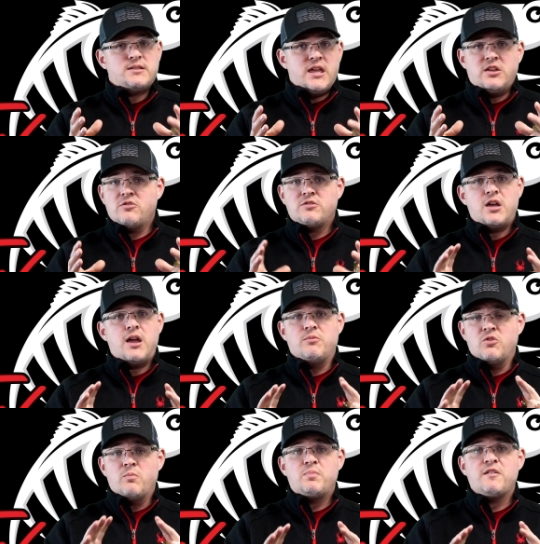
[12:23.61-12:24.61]
Take your
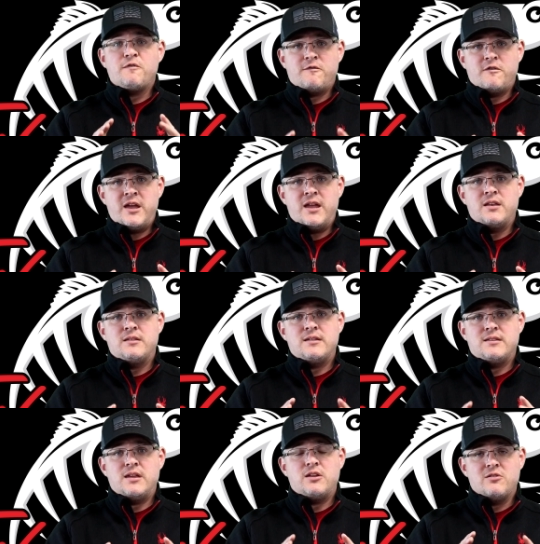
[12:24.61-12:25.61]
time. Don't be afraid to
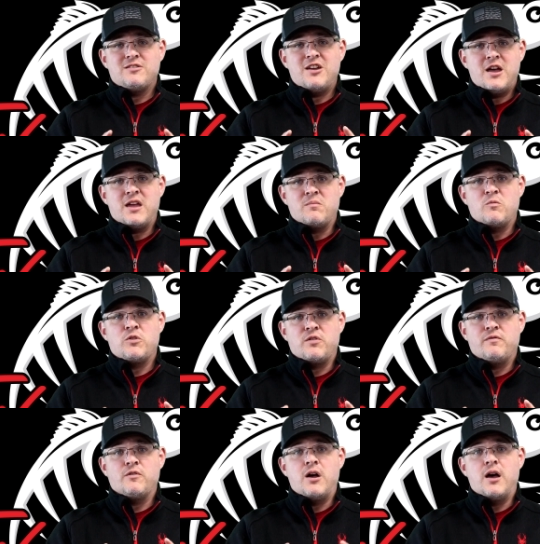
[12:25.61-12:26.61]
take your time with
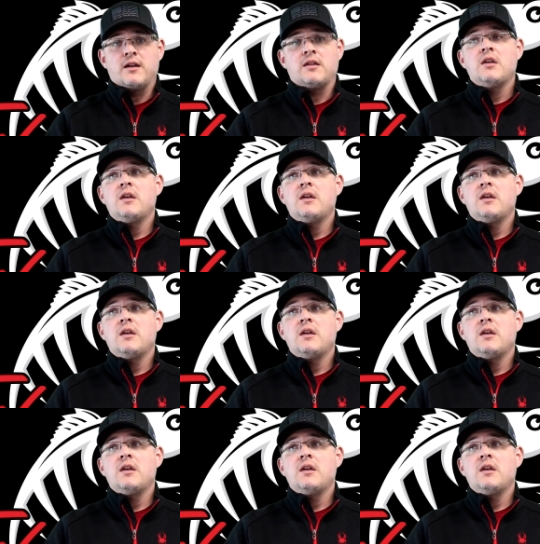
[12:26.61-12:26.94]
a frog.